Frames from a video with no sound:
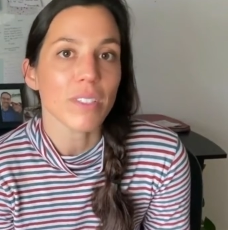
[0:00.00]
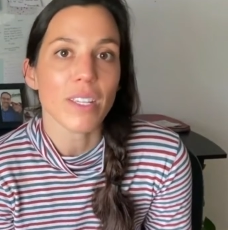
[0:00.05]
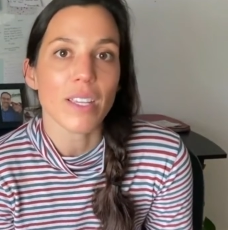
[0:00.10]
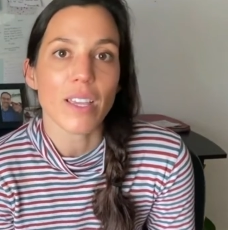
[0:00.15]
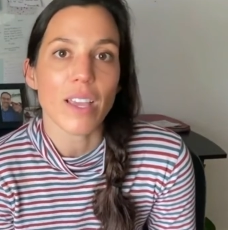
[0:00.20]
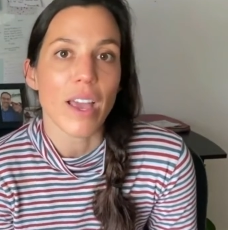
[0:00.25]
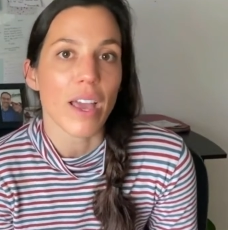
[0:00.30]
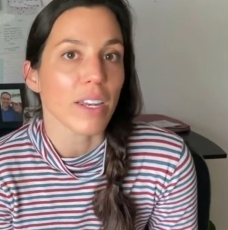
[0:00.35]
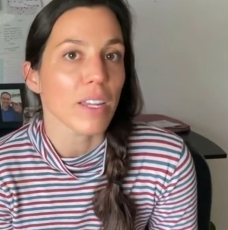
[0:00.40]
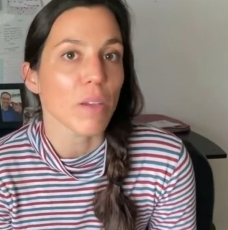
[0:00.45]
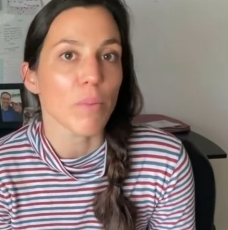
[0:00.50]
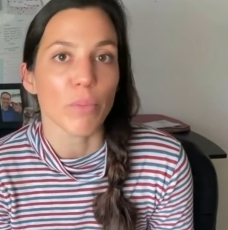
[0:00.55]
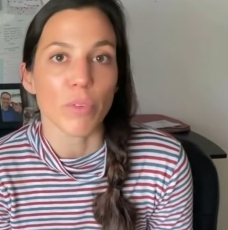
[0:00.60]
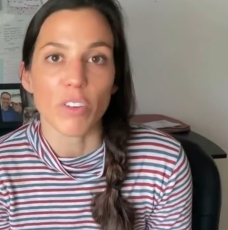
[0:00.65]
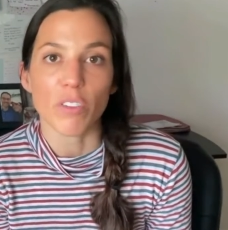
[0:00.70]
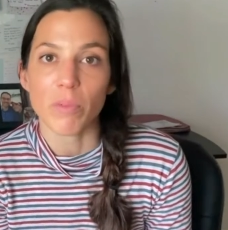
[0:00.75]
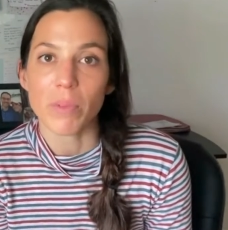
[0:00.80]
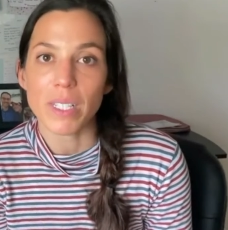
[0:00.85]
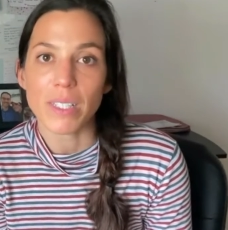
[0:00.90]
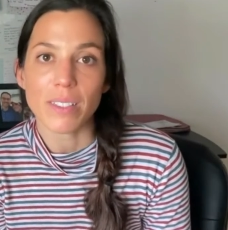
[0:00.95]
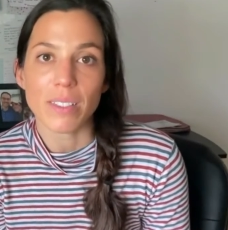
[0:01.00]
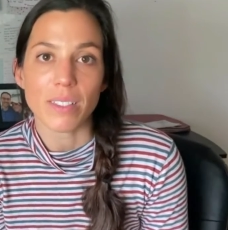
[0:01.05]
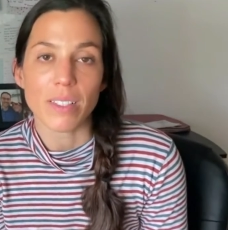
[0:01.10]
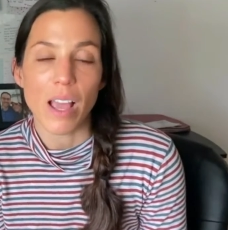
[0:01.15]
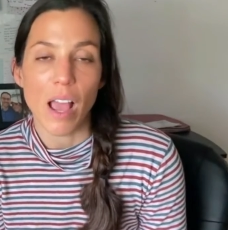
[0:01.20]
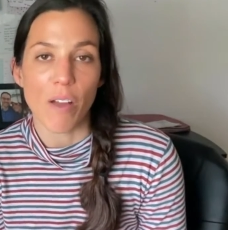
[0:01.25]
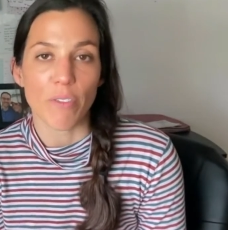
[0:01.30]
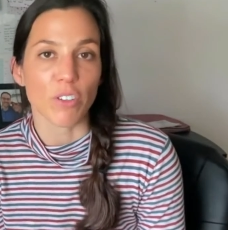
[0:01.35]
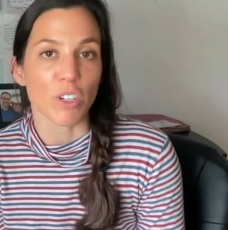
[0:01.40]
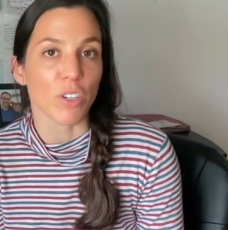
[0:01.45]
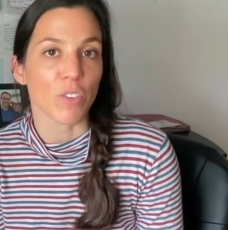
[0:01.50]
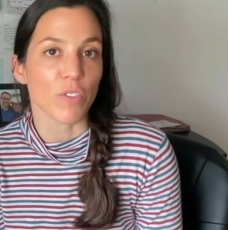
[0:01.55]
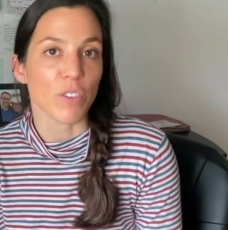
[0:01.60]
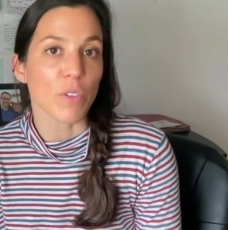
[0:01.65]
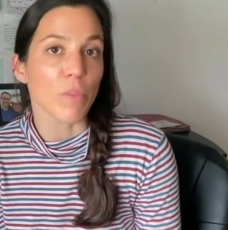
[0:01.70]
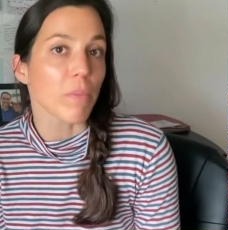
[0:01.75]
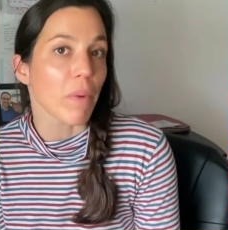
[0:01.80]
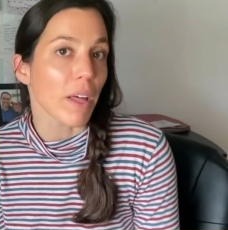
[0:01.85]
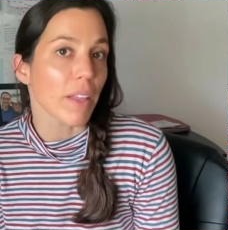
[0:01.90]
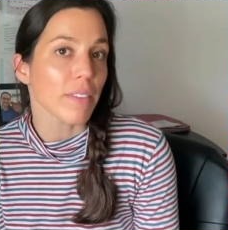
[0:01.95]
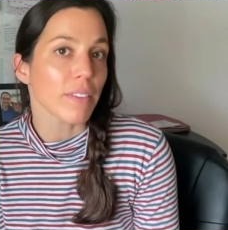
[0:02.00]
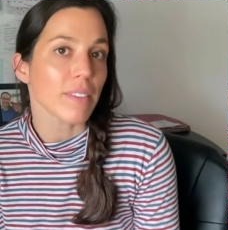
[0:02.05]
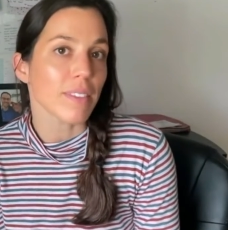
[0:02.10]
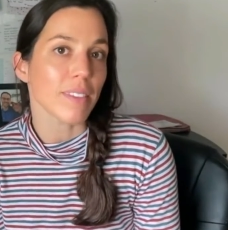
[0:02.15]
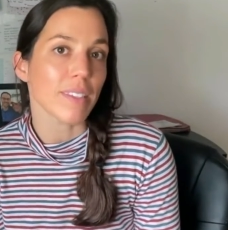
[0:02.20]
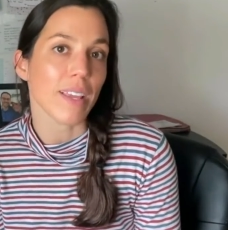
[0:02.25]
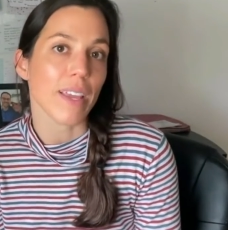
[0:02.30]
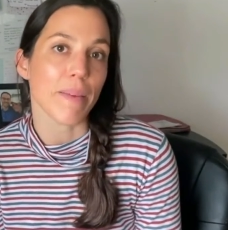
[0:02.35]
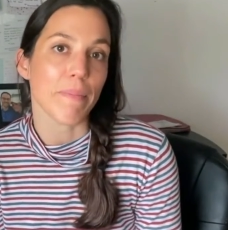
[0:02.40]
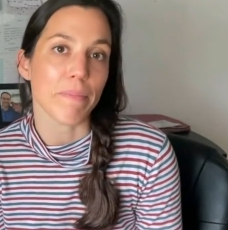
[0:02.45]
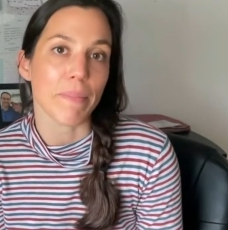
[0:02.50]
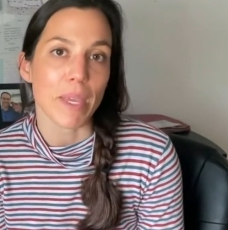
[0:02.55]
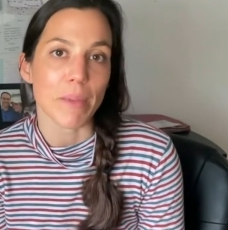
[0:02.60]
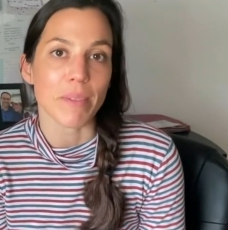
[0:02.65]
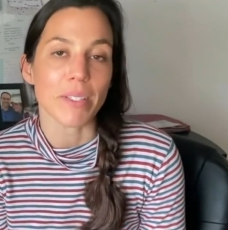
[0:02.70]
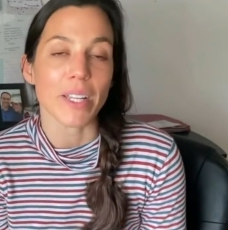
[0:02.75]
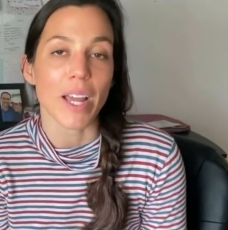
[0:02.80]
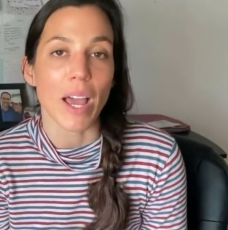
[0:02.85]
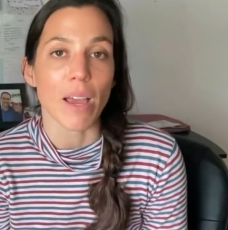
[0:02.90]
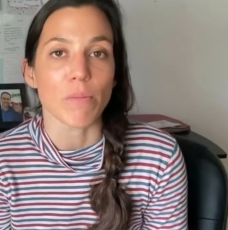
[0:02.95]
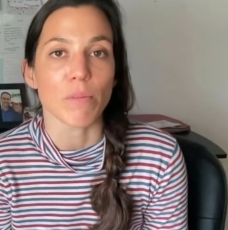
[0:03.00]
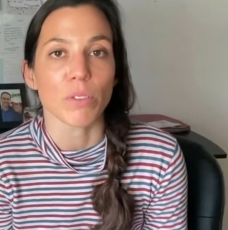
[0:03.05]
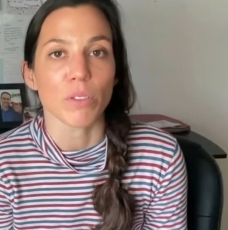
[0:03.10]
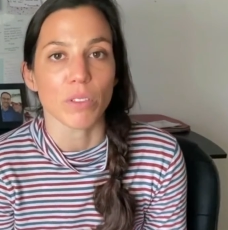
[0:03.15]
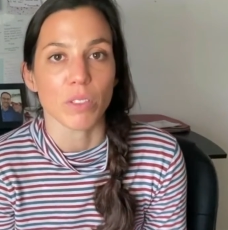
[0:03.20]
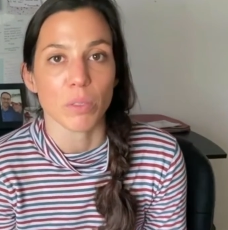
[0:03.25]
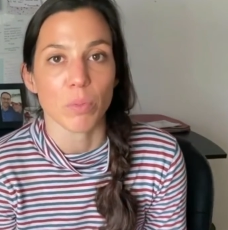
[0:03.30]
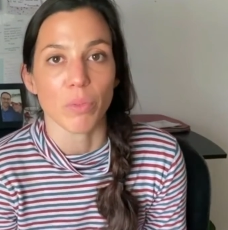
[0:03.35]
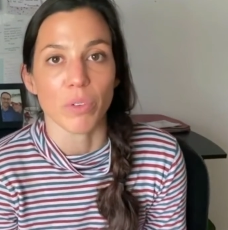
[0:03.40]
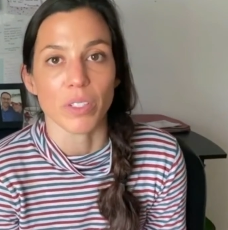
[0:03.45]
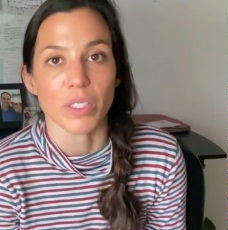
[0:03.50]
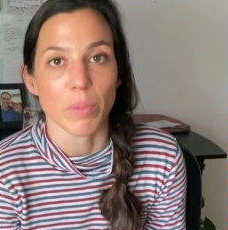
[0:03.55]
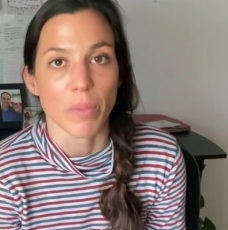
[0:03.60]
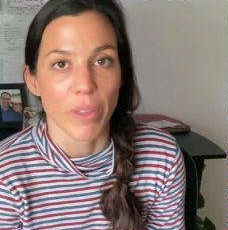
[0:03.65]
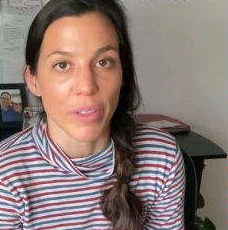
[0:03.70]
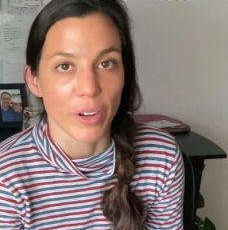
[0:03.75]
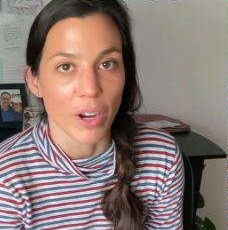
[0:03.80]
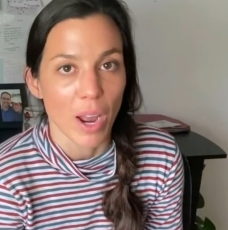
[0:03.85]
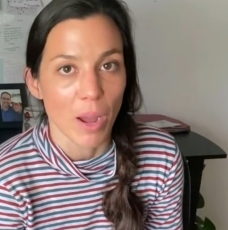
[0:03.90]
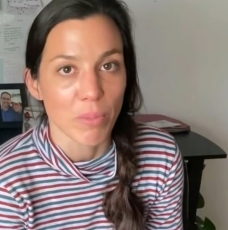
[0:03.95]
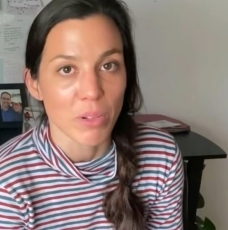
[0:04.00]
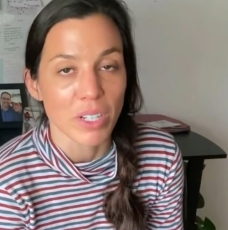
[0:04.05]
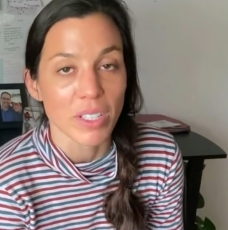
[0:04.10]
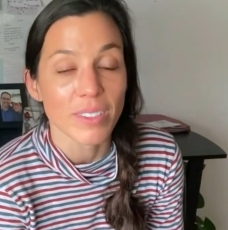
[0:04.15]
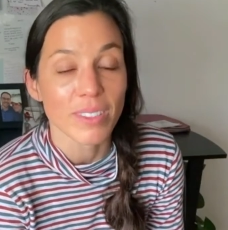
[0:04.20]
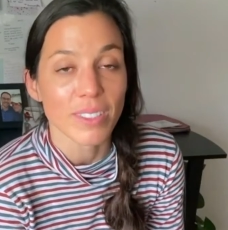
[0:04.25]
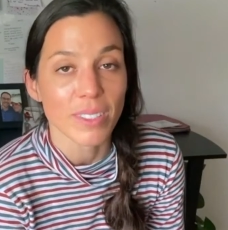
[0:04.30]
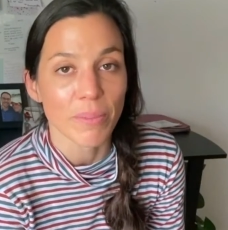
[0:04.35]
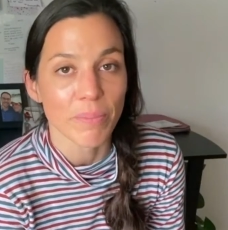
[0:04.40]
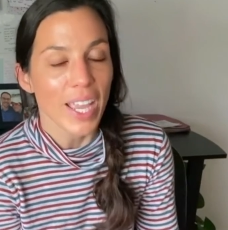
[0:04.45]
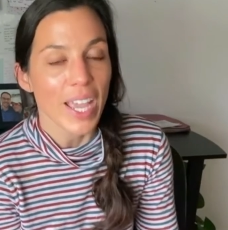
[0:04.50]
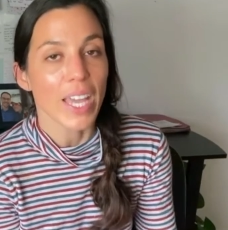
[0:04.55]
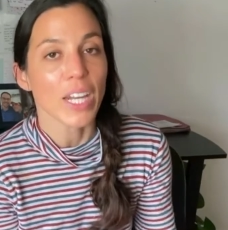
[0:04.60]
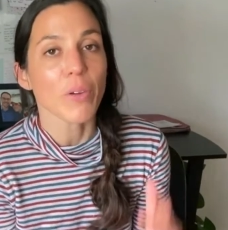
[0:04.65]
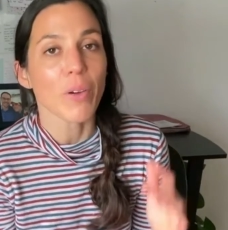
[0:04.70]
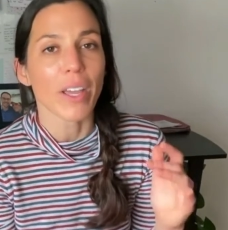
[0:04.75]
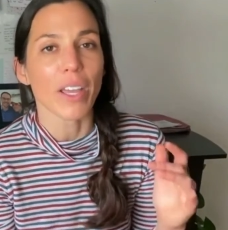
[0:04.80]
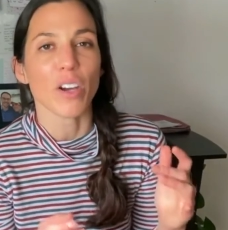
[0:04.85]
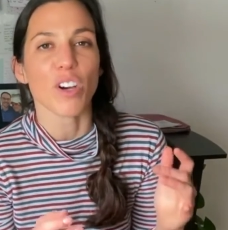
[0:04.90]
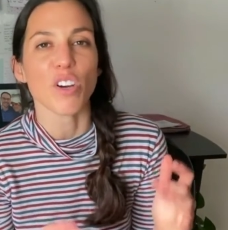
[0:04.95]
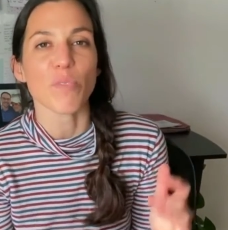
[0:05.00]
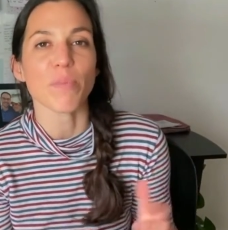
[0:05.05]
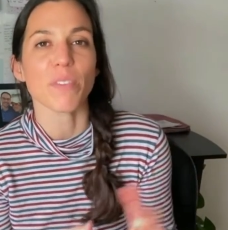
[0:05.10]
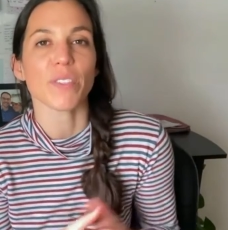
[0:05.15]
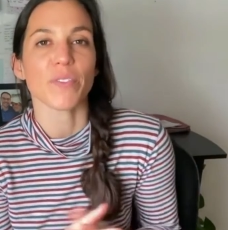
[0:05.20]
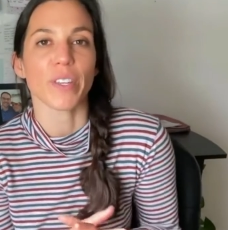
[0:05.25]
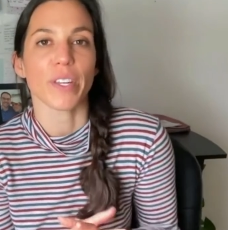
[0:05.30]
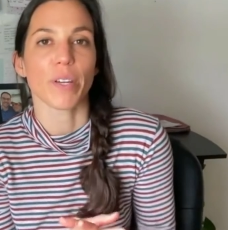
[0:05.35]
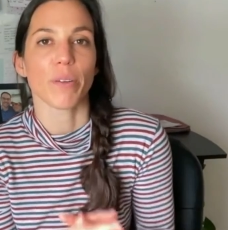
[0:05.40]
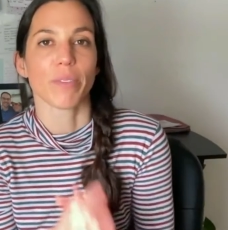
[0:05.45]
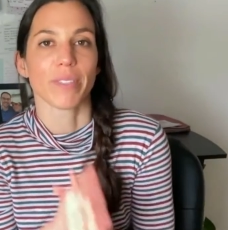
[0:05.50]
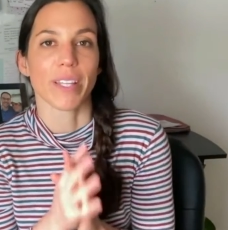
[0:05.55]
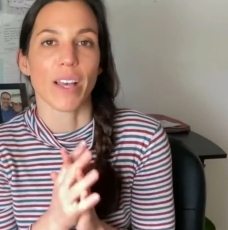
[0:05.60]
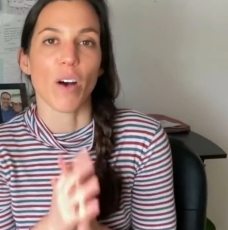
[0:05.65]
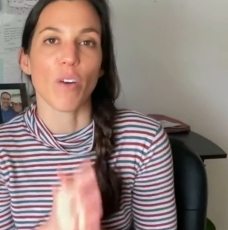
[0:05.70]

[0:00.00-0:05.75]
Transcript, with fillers: see any improvements after a few months, it may be time to explore some other options. Anyway, I hope this video was